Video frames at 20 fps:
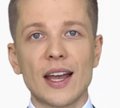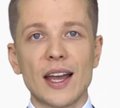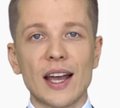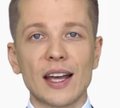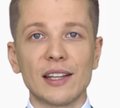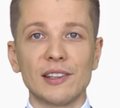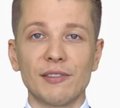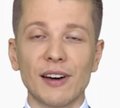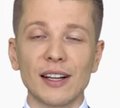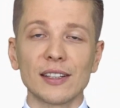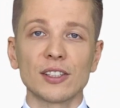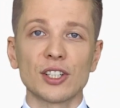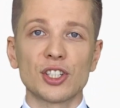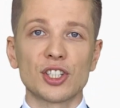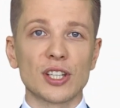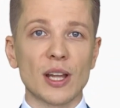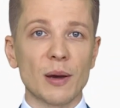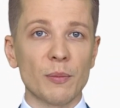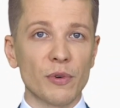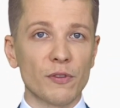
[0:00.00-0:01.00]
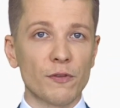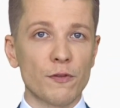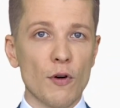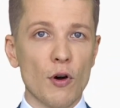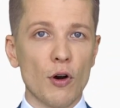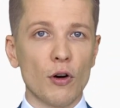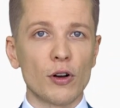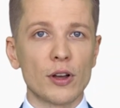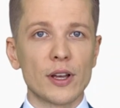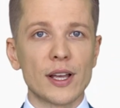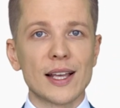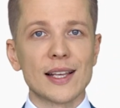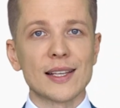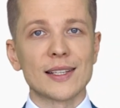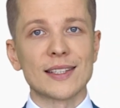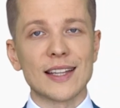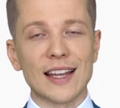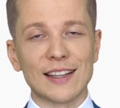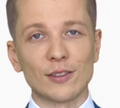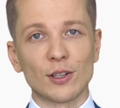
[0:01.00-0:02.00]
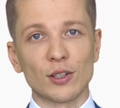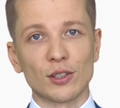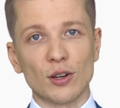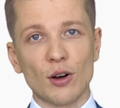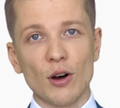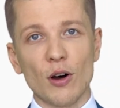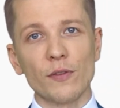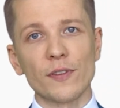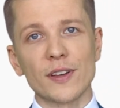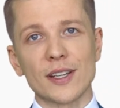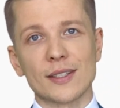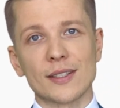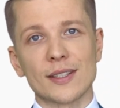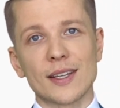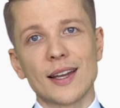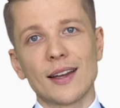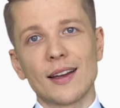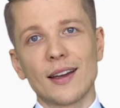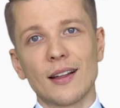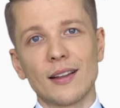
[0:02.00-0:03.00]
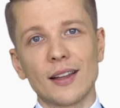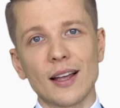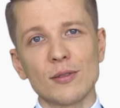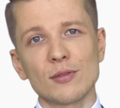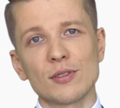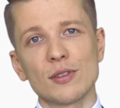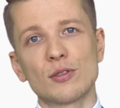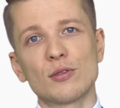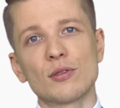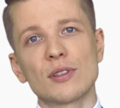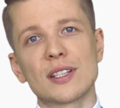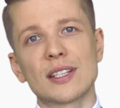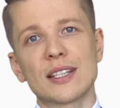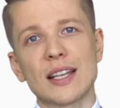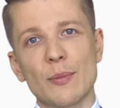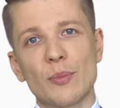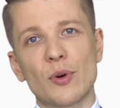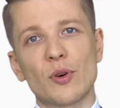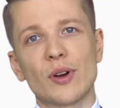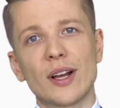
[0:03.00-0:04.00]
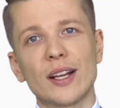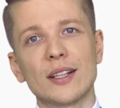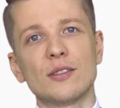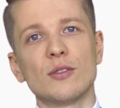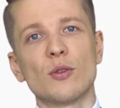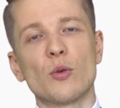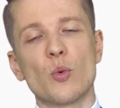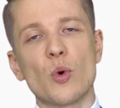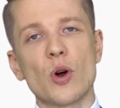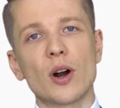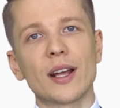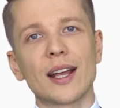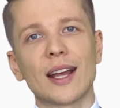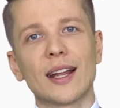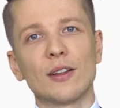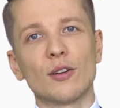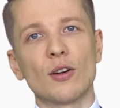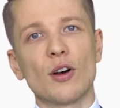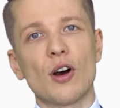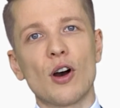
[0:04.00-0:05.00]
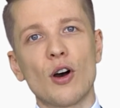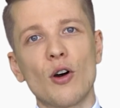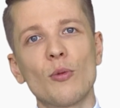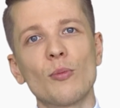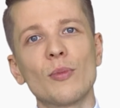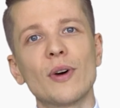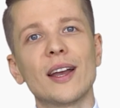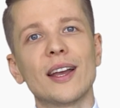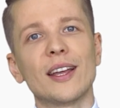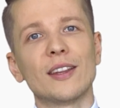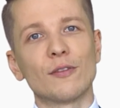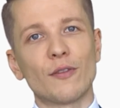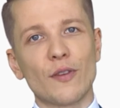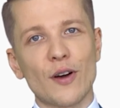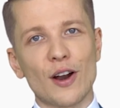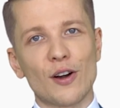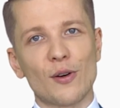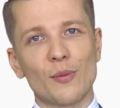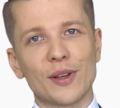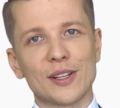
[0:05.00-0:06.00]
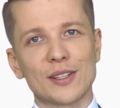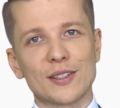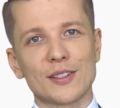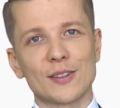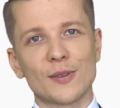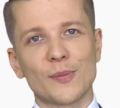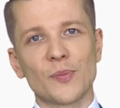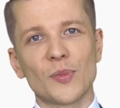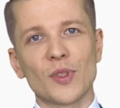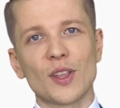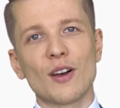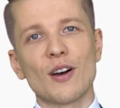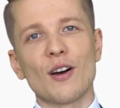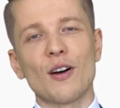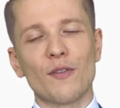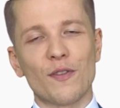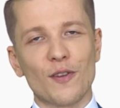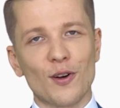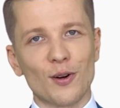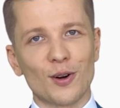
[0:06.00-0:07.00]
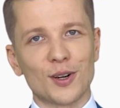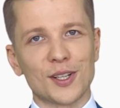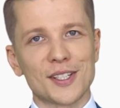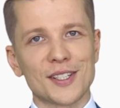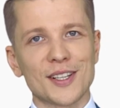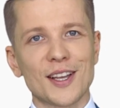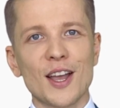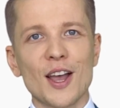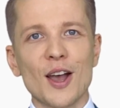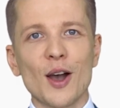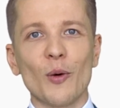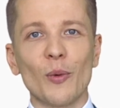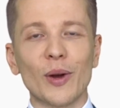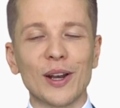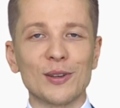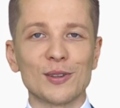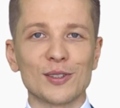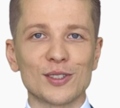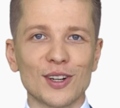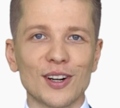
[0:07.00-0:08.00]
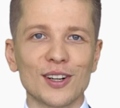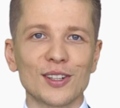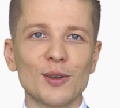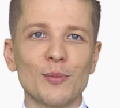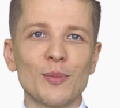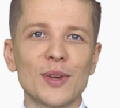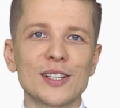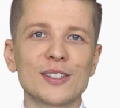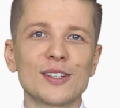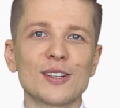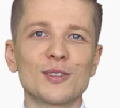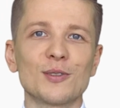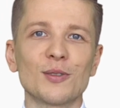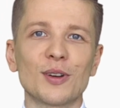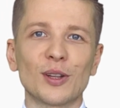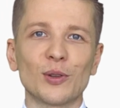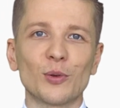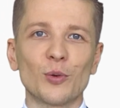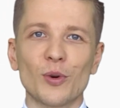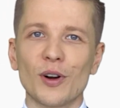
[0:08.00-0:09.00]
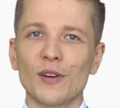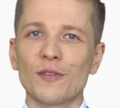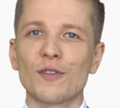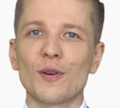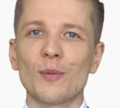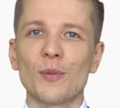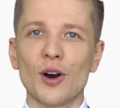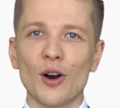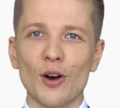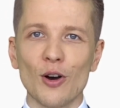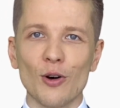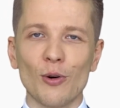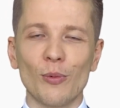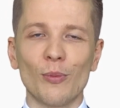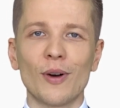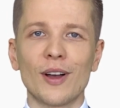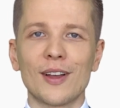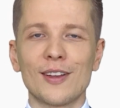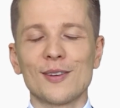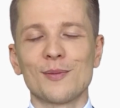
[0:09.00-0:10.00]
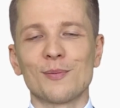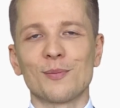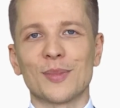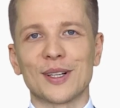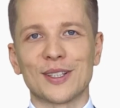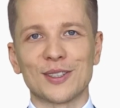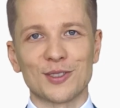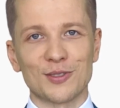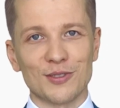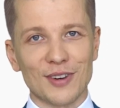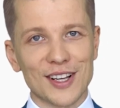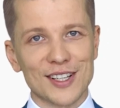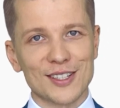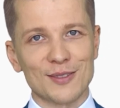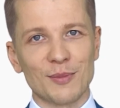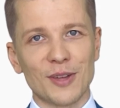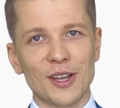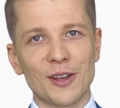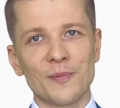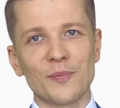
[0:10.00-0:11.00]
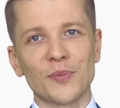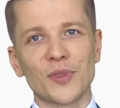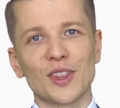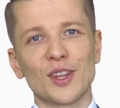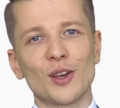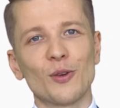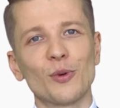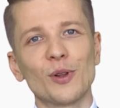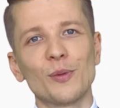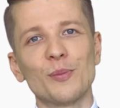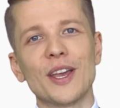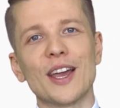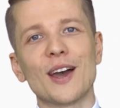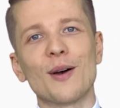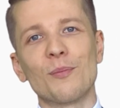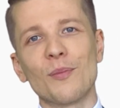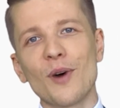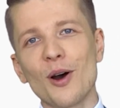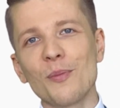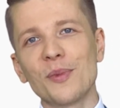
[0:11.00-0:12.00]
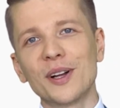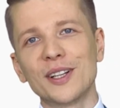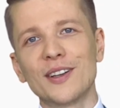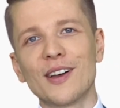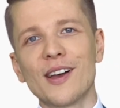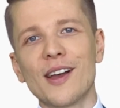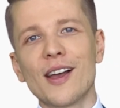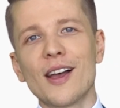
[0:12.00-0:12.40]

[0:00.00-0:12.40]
Advantage number 4. Standard office allows you to separate your work and your home environments. Of course, when you start a business you can work from home, but trust me, there will be a moment